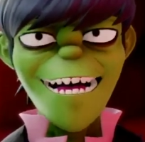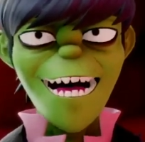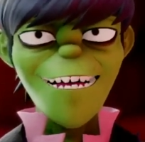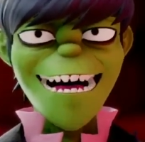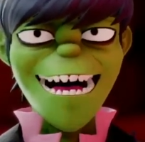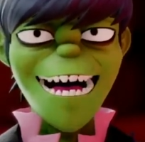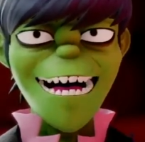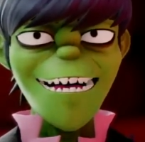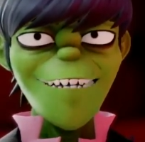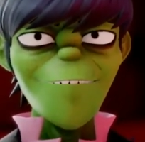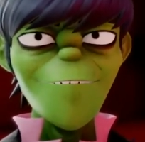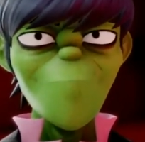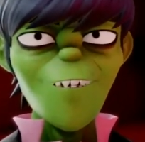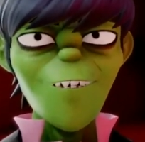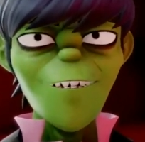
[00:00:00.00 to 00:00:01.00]

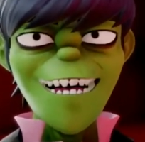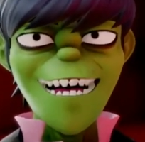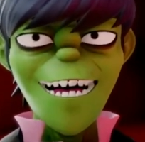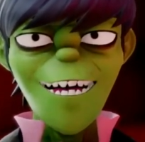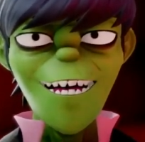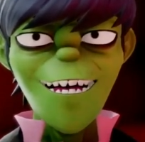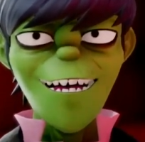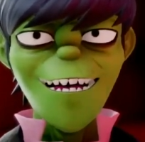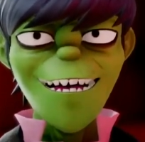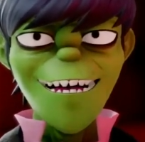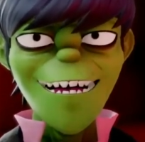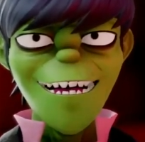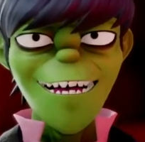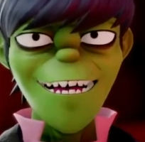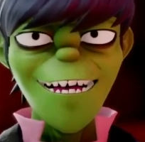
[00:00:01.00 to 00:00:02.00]
Okay, moving
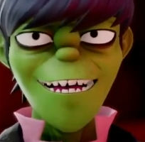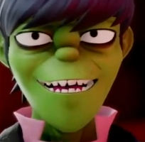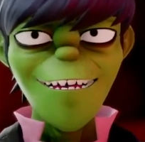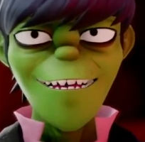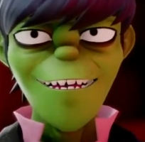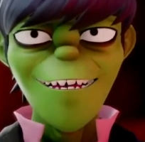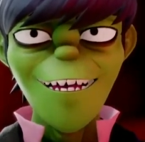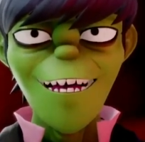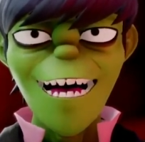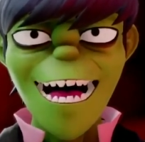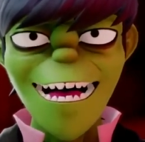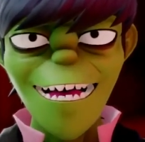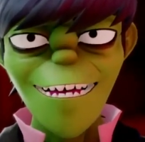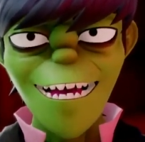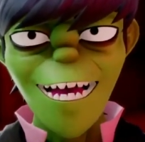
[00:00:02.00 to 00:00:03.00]
on.
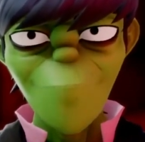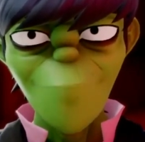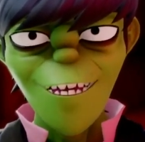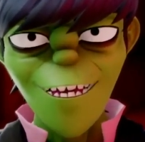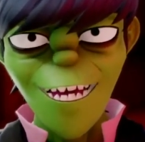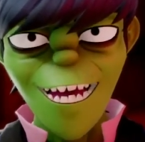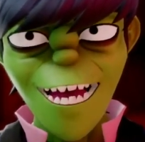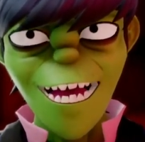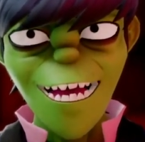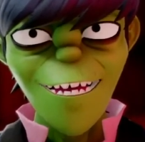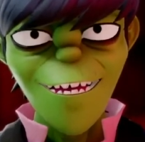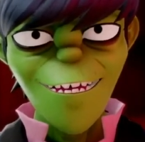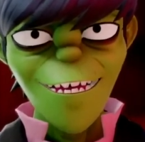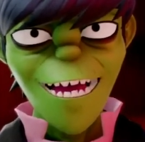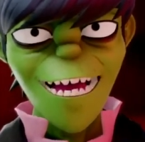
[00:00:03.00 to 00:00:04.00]
Track number
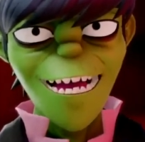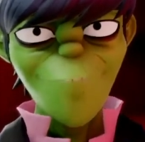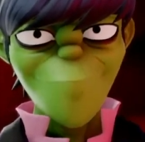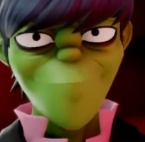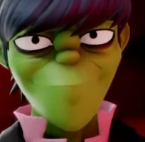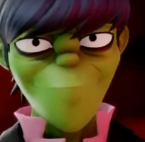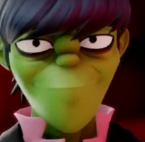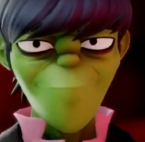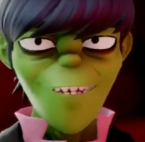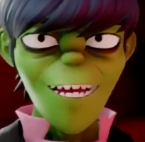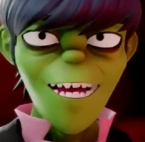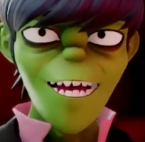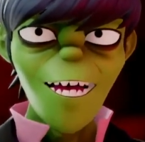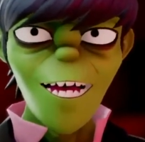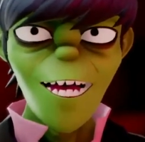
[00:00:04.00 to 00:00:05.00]
six. Um,
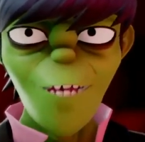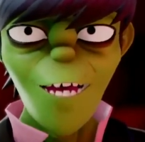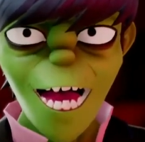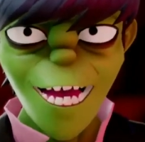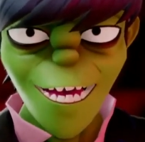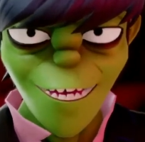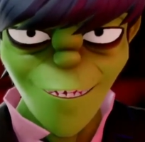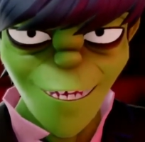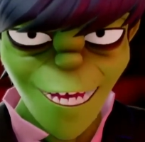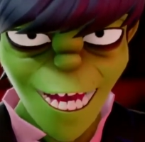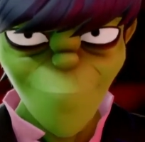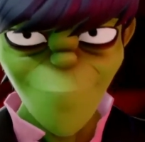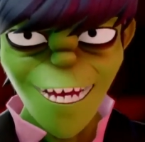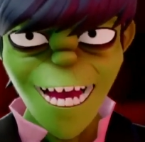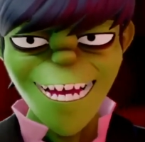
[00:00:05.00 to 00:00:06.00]
right,
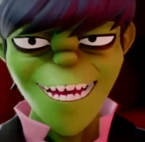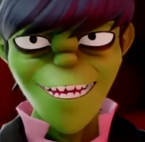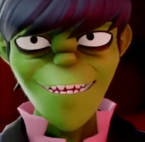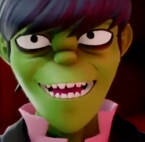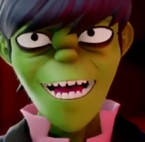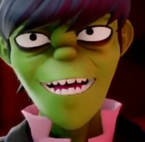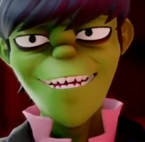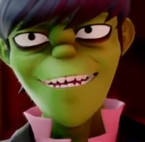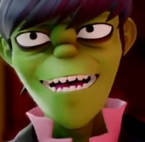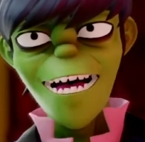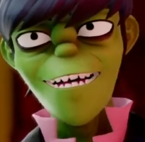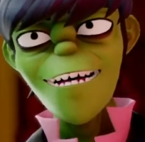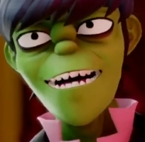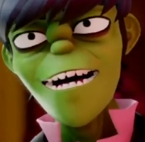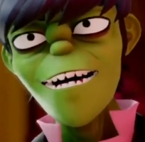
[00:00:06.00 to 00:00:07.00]
up next. Yes,
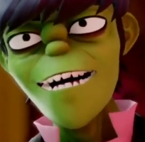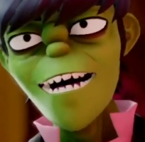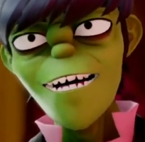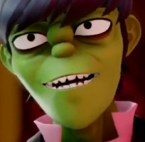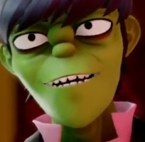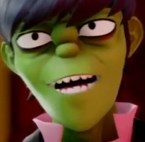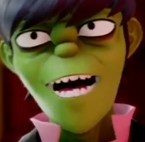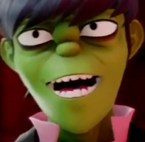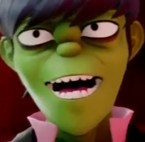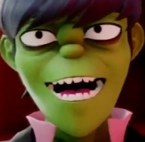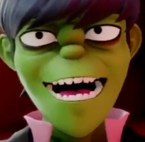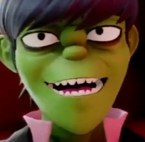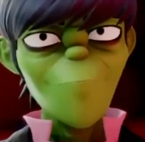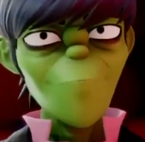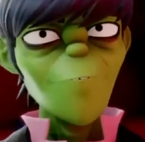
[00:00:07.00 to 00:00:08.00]
that's it. It's
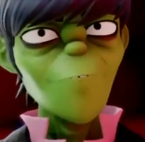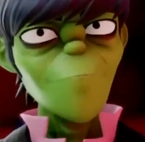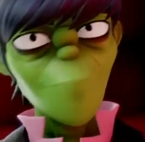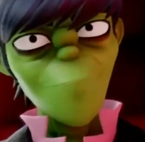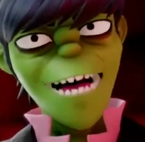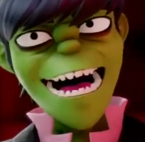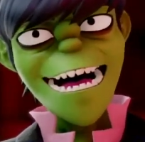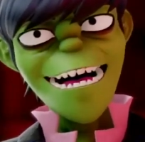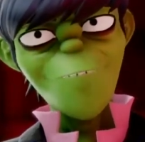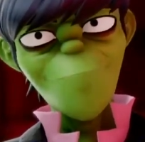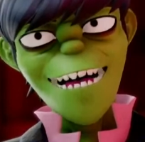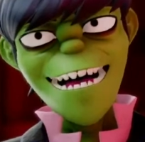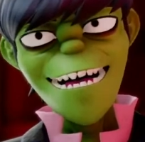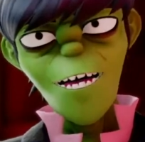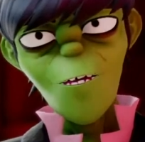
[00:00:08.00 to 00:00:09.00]
uh,
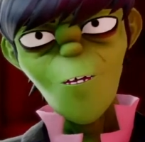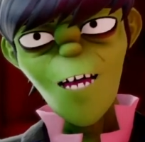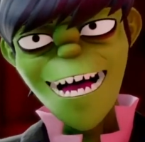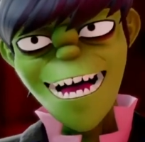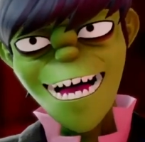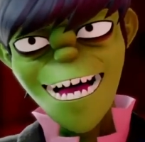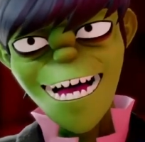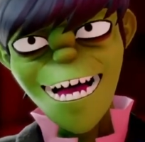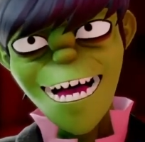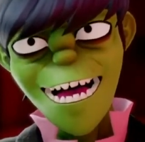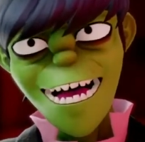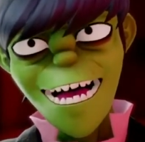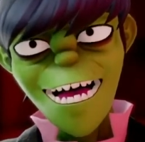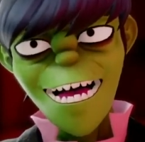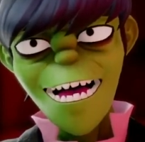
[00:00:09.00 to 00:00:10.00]
Baby
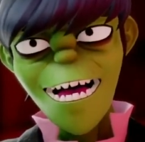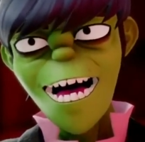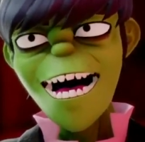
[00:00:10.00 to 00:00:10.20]
Queen